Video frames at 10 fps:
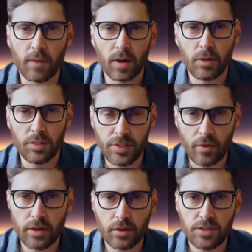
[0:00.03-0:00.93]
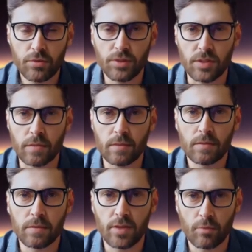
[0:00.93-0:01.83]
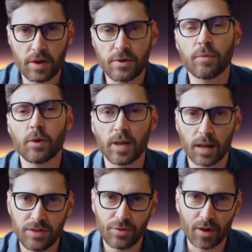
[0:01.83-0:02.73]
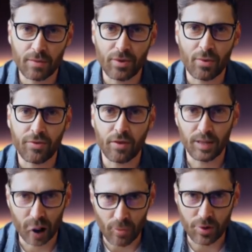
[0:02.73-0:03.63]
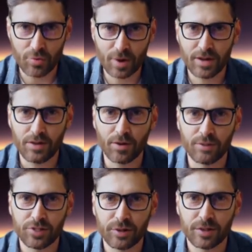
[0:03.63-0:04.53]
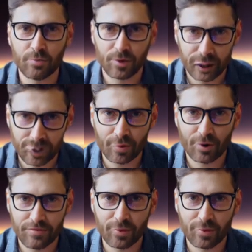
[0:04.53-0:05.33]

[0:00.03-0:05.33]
Hey stargazers, get ready for an astronomical treat coming your way on January 12,